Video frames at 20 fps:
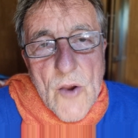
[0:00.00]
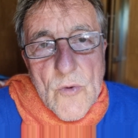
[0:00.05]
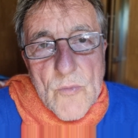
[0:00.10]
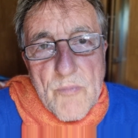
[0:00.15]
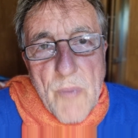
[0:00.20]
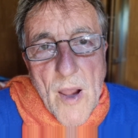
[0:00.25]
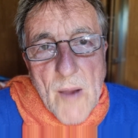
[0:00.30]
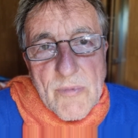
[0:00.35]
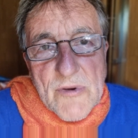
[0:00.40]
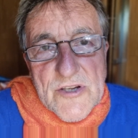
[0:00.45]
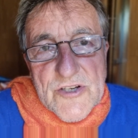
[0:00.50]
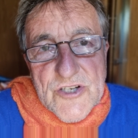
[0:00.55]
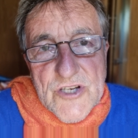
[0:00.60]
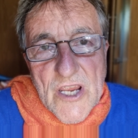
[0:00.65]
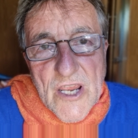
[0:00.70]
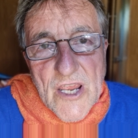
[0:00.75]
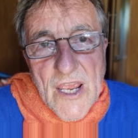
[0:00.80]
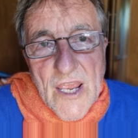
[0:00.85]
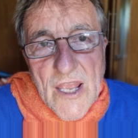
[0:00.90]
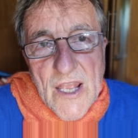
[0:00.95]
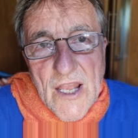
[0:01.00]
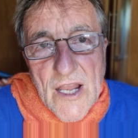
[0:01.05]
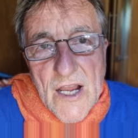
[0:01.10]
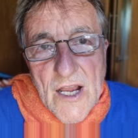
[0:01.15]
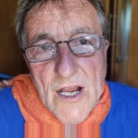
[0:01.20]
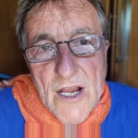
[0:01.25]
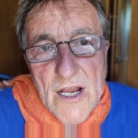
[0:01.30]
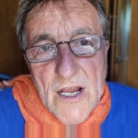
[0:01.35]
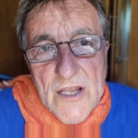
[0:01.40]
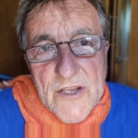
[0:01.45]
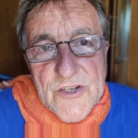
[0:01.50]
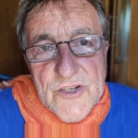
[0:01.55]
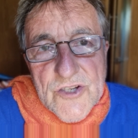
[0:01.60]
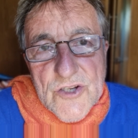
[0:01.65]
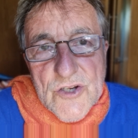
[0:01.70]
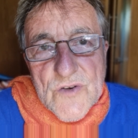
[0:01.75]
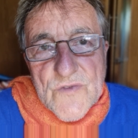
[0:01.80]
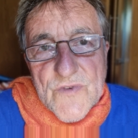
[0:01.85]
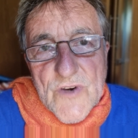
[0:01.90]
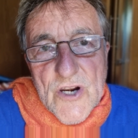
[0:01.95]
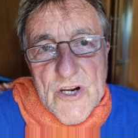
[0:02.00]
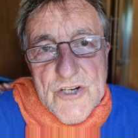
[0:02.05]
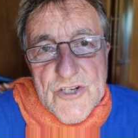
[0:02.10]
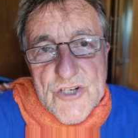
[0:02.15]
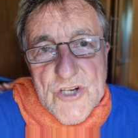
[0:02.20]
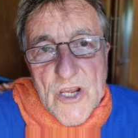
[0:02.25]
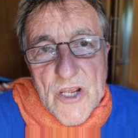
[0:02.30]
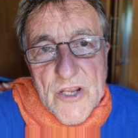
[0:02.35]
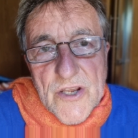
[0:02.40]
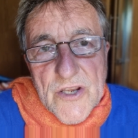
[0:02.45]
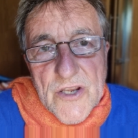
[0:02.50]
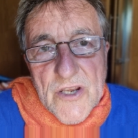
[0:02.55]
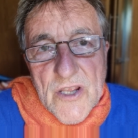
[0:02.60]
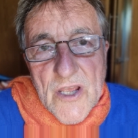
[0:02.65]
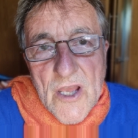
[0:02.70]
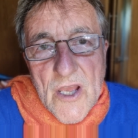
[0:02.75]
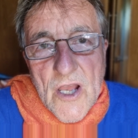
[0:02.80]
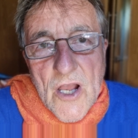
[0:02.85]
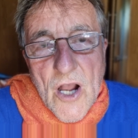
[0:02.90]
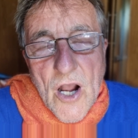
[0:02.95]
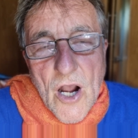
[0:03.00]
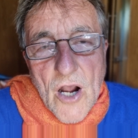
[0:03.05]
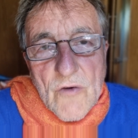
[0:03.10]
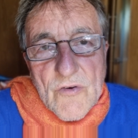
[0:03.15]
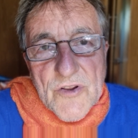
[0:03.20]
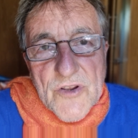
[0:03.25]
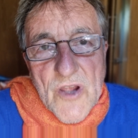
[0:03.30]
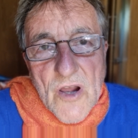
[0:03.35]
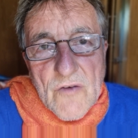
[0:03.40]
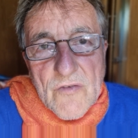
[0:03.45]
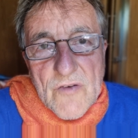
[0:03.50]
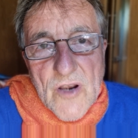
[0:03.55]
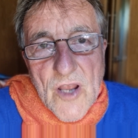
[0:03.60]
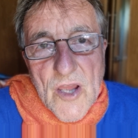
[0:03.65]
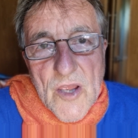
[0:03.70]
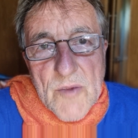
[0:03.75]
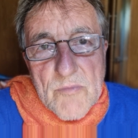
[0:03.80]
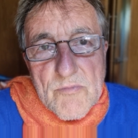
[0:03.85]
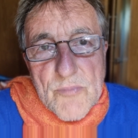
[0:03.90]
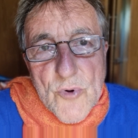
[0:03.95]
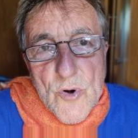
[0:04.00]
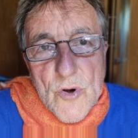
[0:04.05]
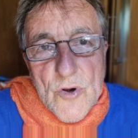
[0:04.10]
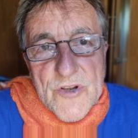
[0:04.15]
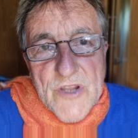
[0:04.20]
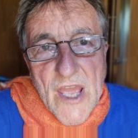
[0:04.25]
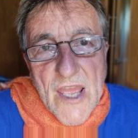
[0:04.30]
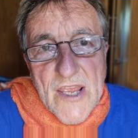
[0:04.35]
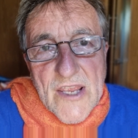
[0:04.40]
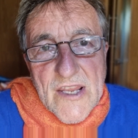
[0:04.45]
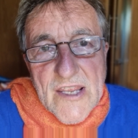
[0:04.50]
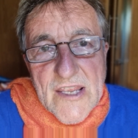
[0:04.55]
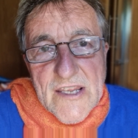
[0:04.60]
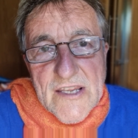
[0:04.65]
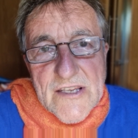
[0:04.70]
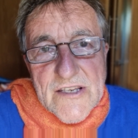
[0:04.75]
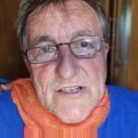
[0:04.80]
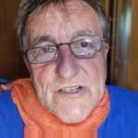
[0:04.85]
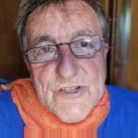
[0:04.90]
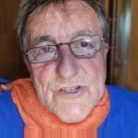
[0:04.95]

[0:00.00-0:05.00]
publishing a new version of a novel I brought out in